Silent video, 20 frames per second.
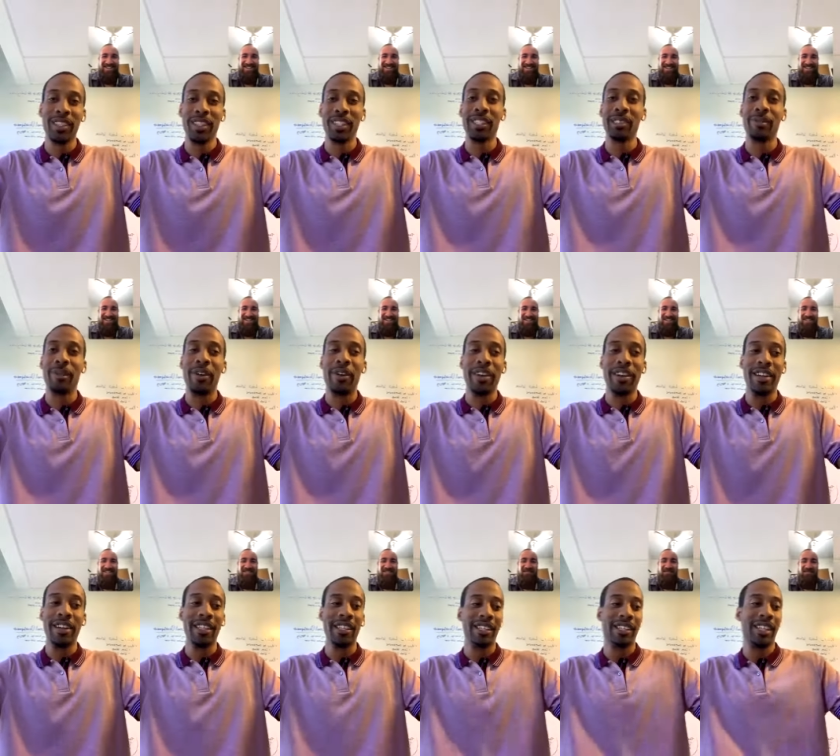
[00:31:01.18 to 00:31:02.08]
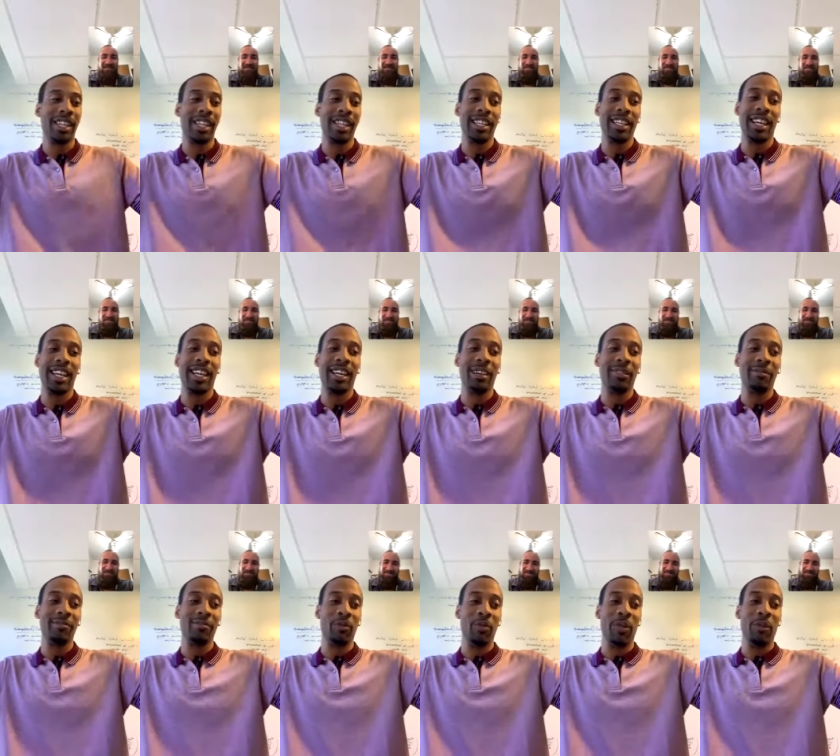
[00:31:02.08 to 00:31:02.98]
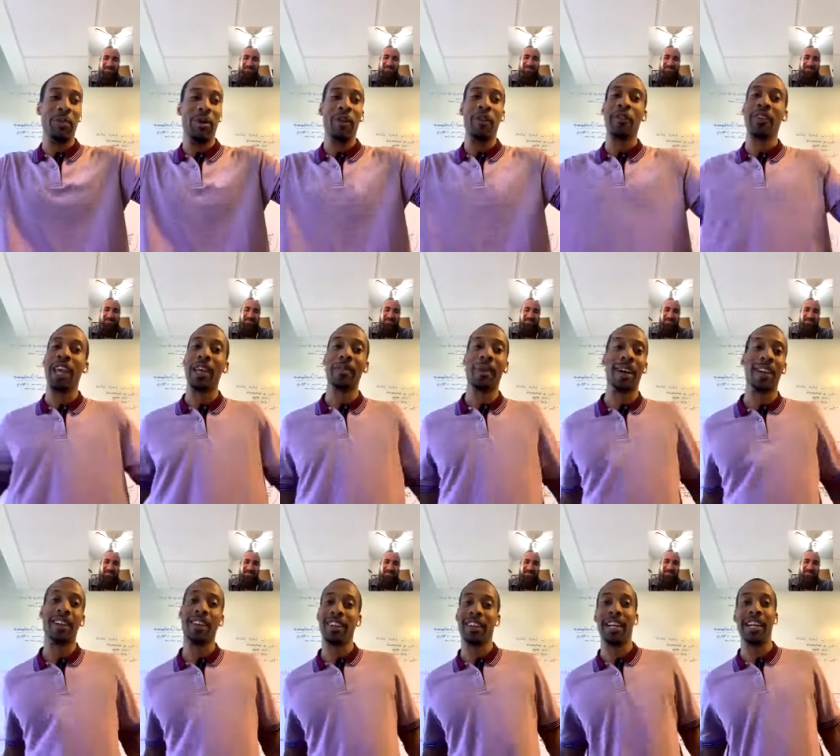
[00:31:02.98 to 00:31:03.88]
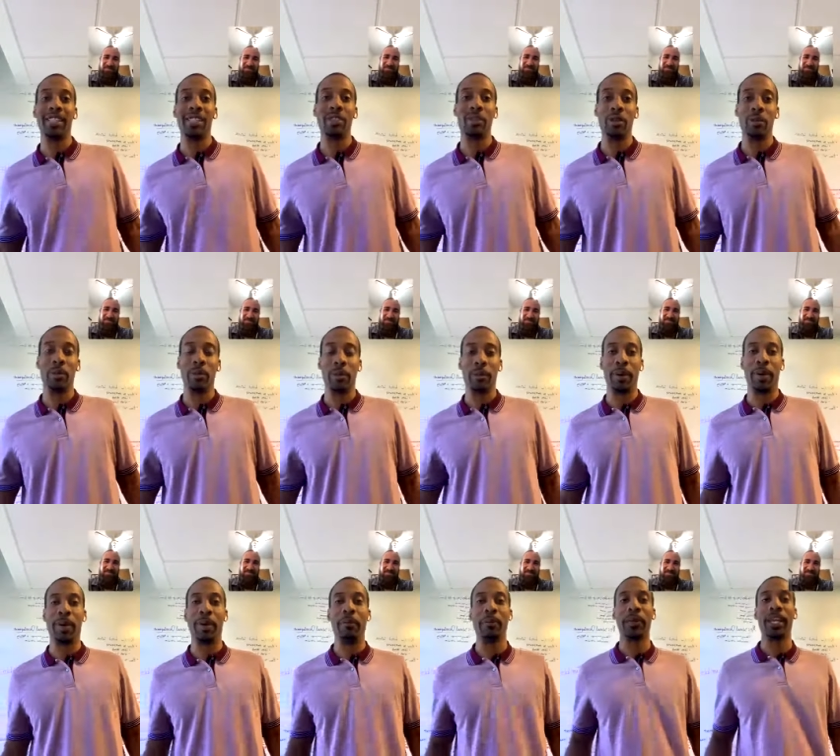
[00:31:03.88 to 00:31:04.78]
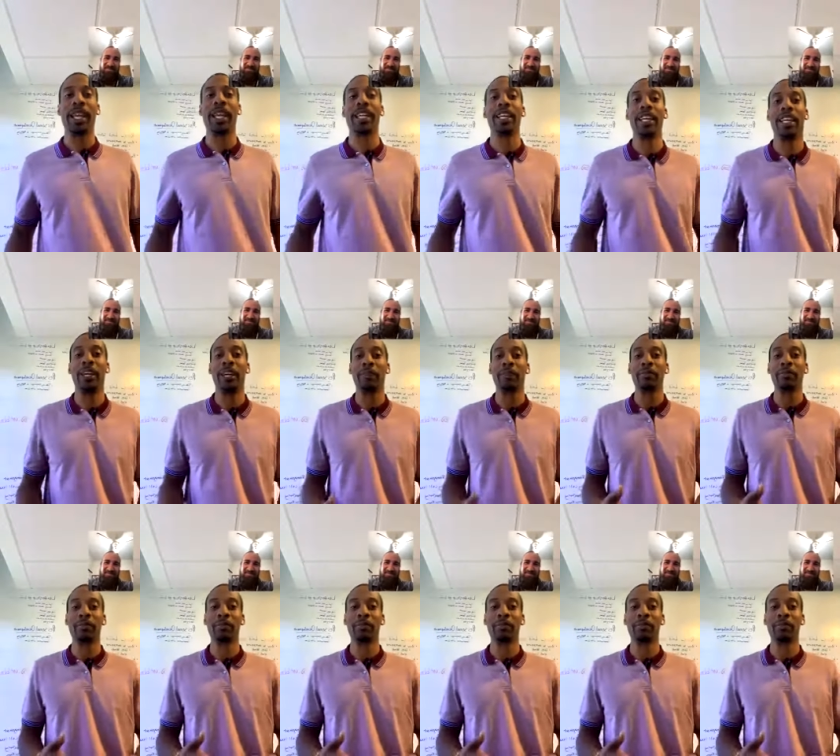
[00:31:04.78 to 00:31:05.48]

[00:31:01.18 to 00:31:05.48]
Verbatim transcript: experience, and um, we both came out of it like super pumped. And um,